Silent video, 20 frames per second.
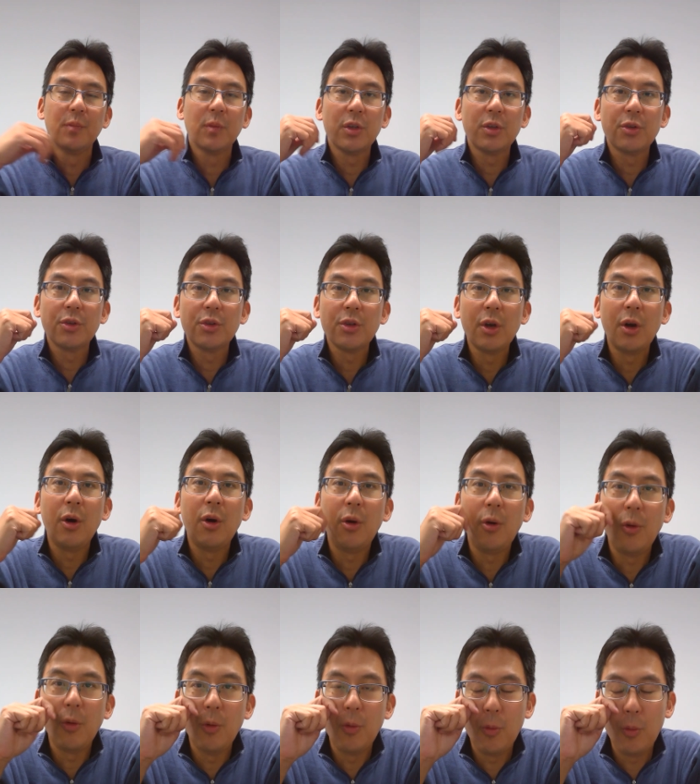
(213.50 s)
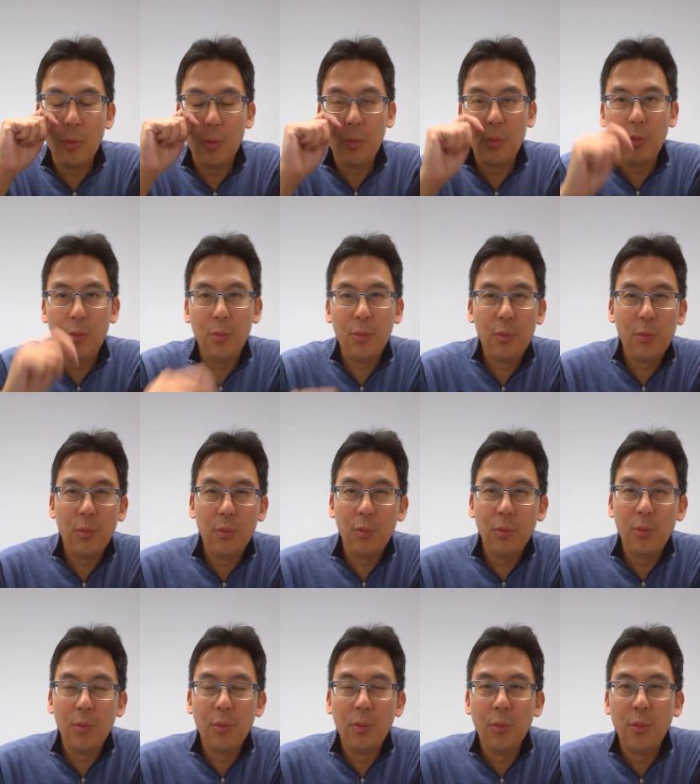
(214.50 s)
So
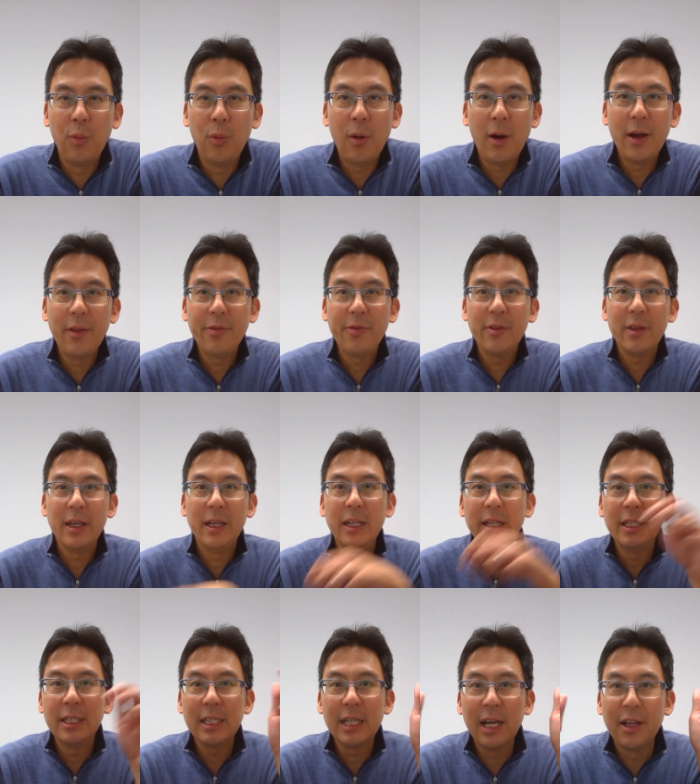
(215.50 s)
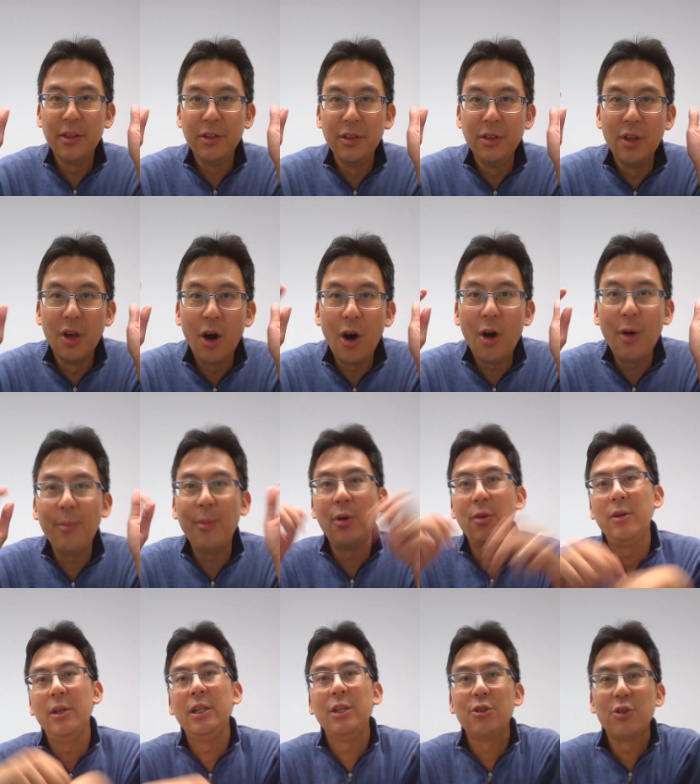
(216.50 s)
what is a
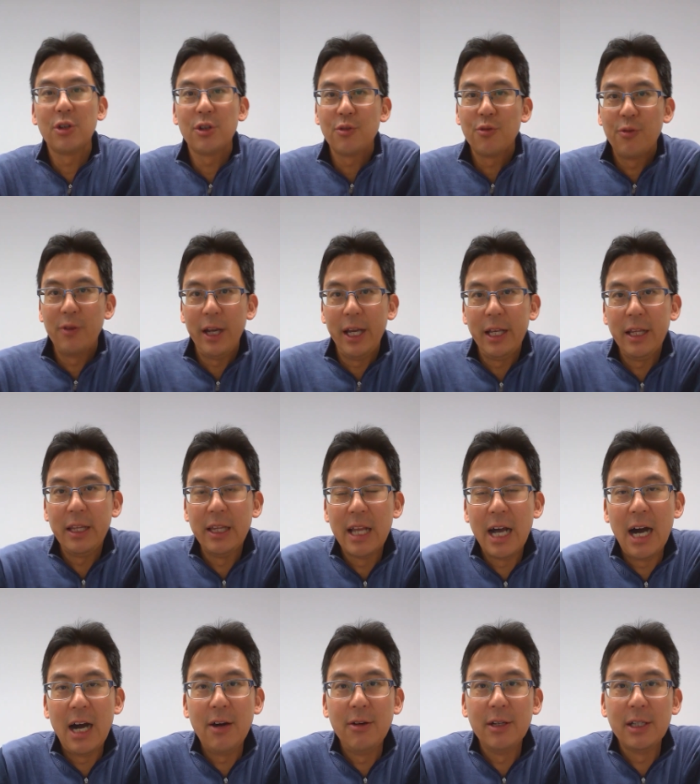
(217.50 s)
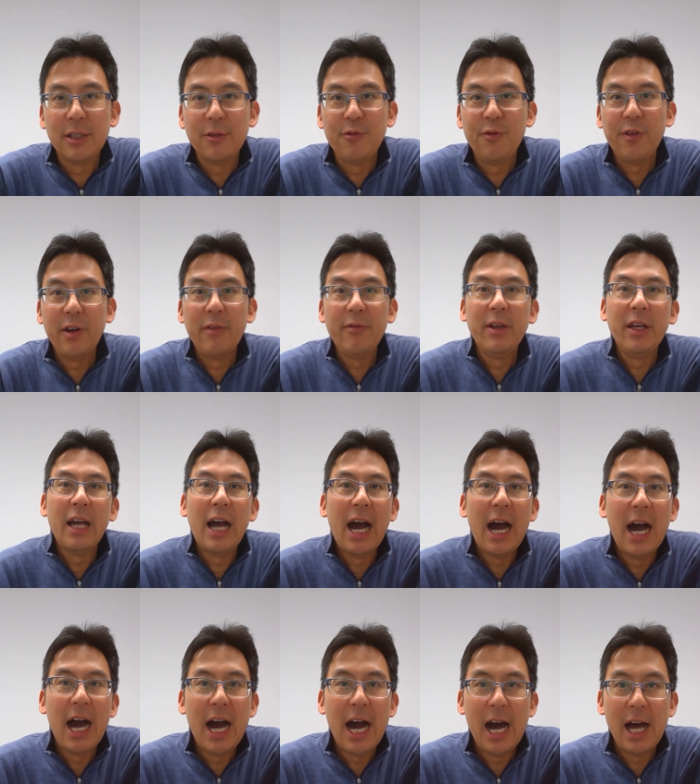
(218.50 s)
normal interest rate now is very
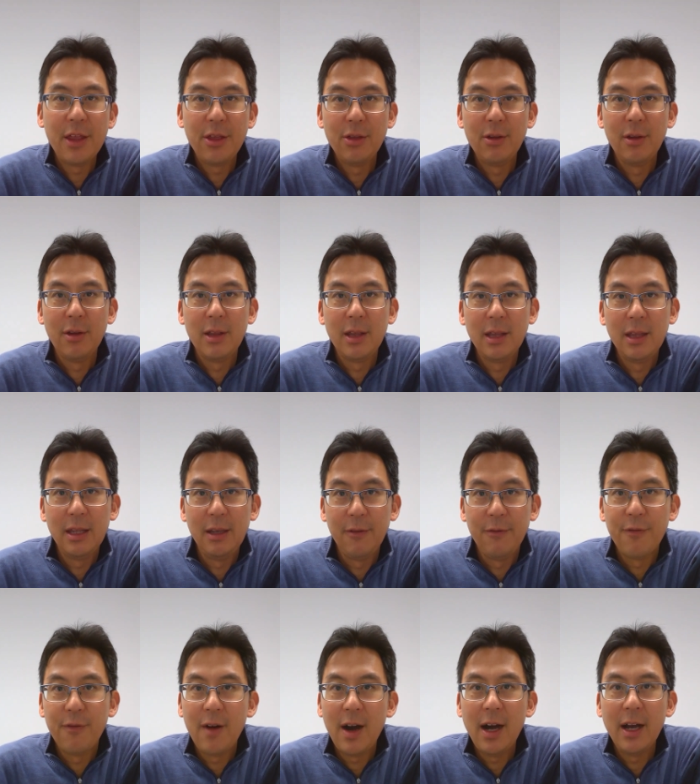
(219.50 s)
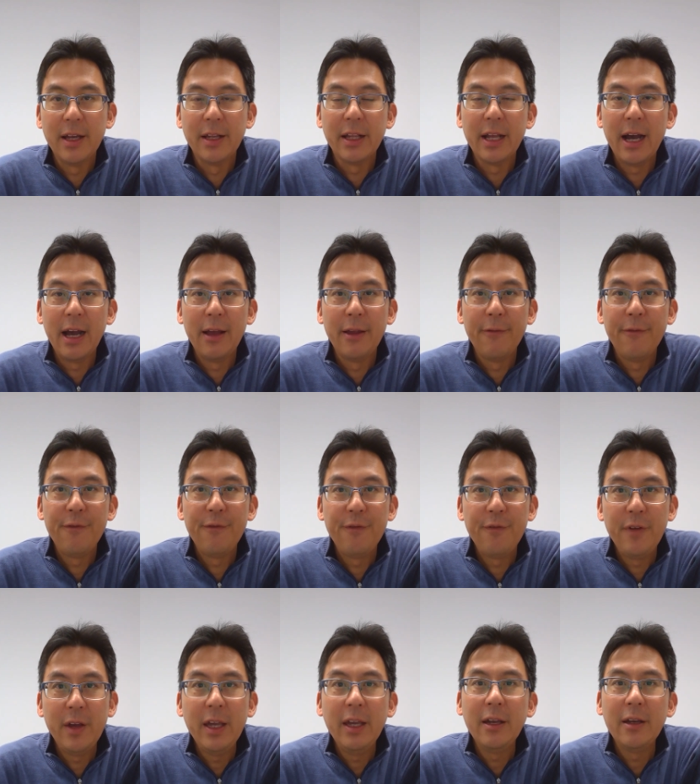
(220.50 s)
hard to define. I
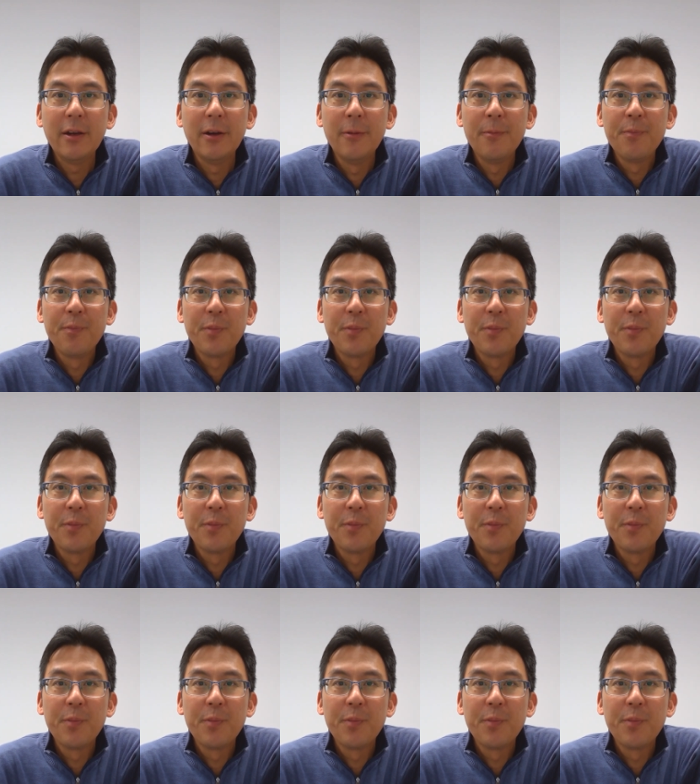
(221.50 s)
think